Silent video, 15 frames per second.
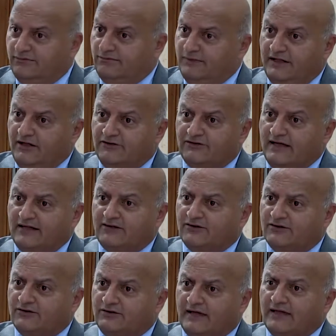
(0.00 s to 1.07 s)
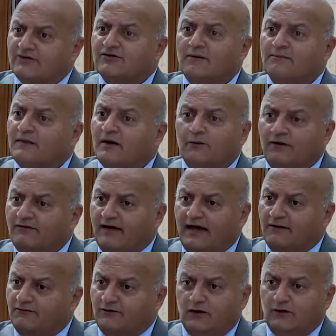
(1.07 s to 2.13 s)
Because that's something we've
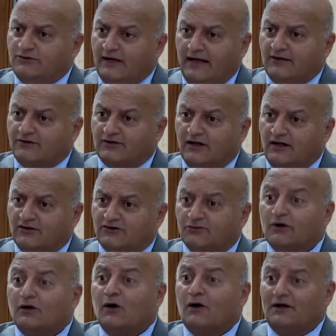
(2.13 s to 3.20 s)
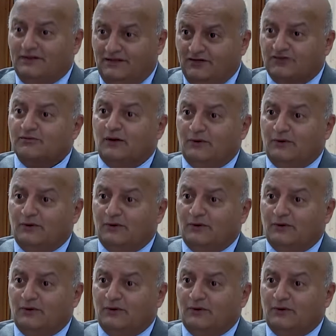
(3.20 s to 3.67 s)
had folks ask us regarding this